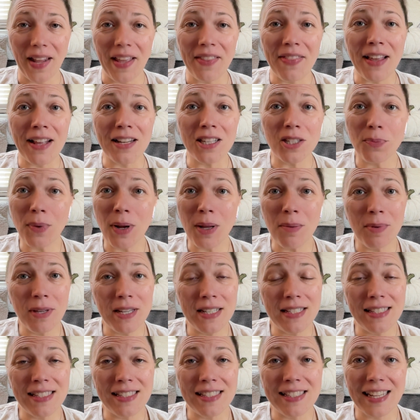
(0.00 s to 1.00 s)
And that's why
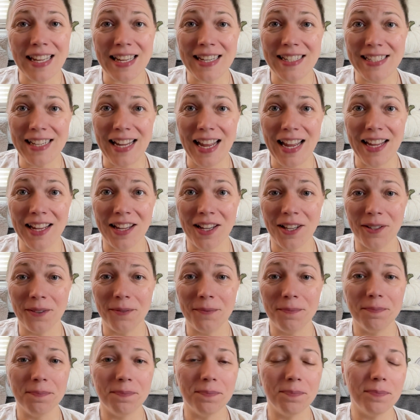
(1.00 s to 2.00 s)
pieces can take
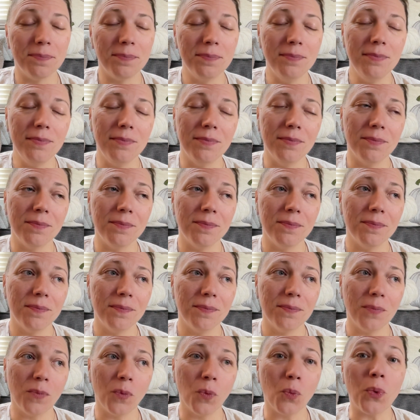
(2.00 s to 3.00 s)

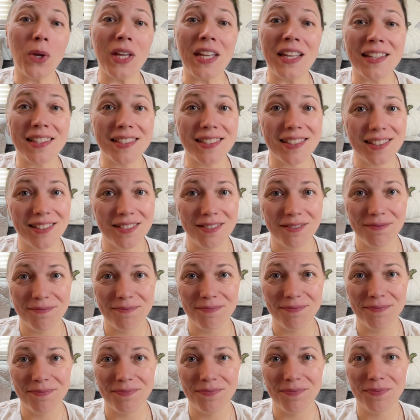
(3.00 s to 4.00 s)
weeks,
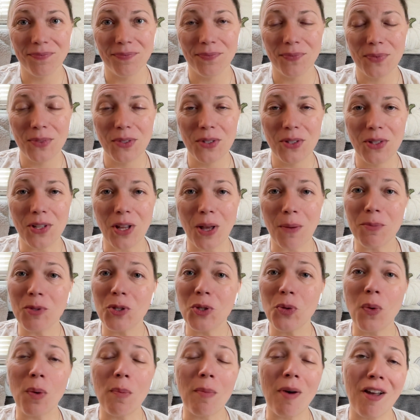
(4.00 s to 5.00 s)
up
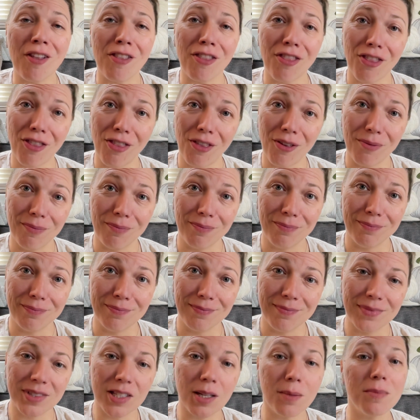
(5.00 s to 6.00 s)
to a month,
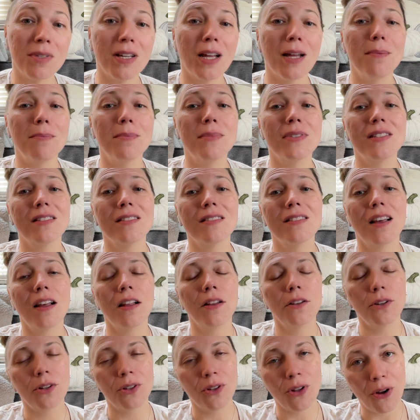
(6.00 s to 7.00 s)
sometimes
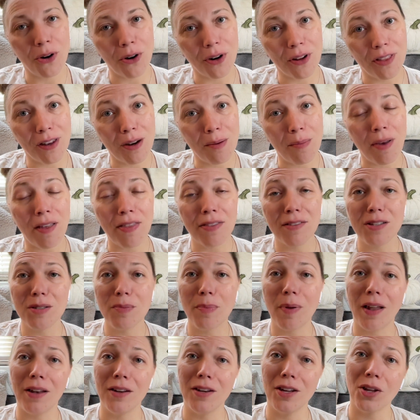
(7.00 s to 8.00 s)
a little longer than a month,
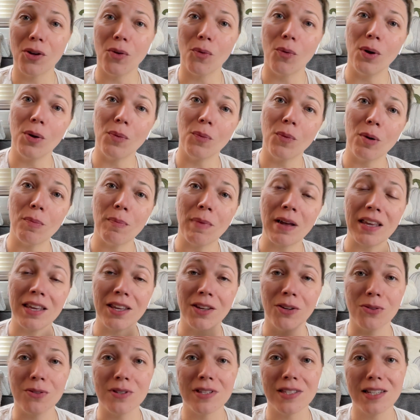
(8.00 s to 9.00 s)
depending on what my
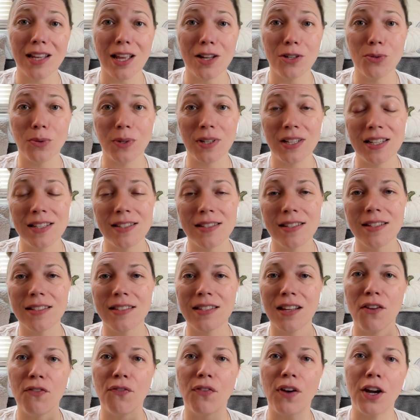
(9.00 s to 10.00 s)
kiln schedule is,
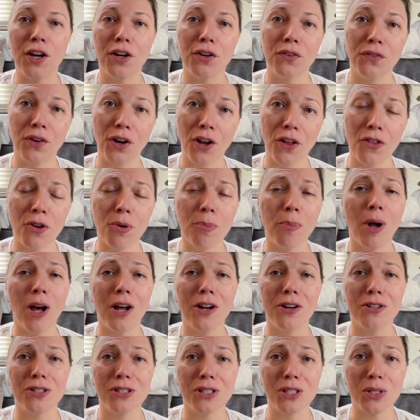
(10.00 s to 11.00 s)
because I fire for other
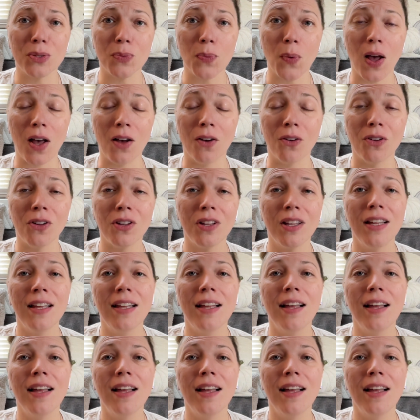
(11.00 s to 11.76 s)
potters as well.